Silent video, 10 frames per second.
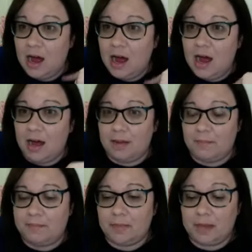
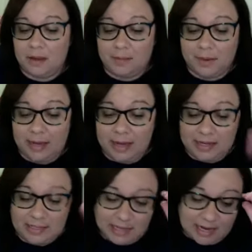Um, but
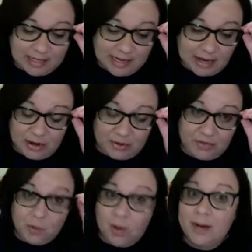I say, you know, if
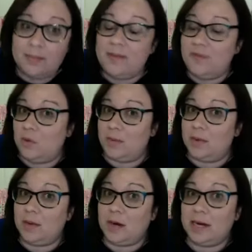you want to, if you want to book
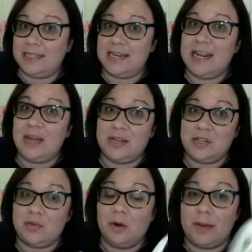a party tonight, you get to
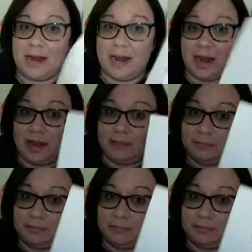roll my die.